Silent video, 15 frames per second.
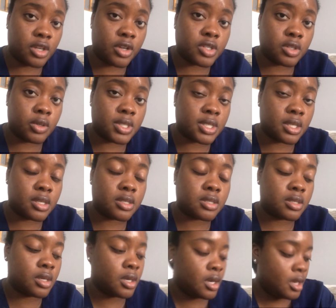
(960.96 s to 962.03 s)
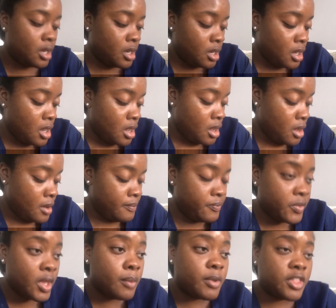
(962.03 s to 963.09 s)
there to assist.
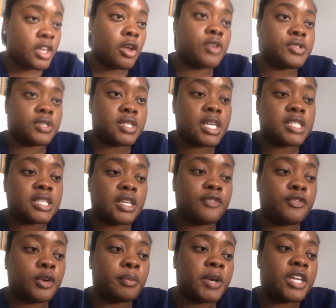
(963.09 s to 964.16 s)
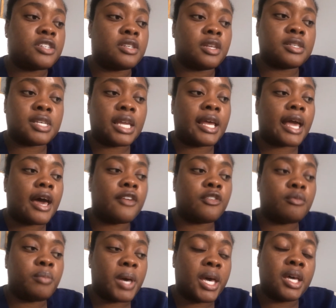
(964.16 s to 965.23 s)
But that also says that if your patient is getting out
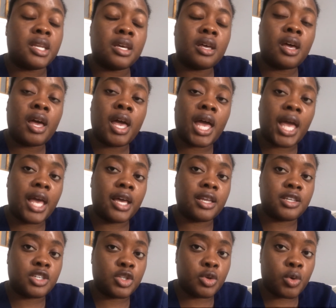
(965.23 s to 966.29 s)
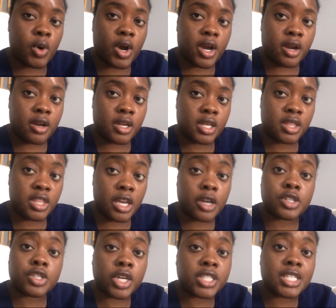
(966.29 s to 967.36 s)
of bed and they are
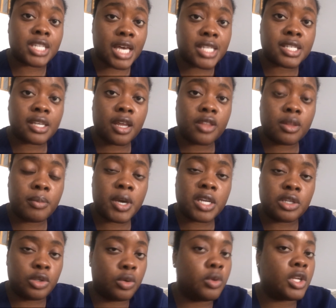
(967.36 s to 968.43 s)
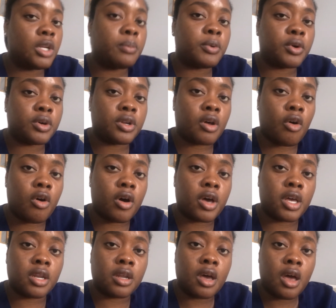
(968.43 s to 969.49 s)
instructed not to get out of the bed, you need to put
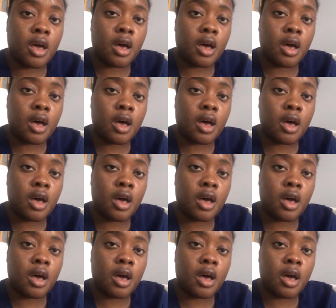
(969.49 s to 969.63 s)
on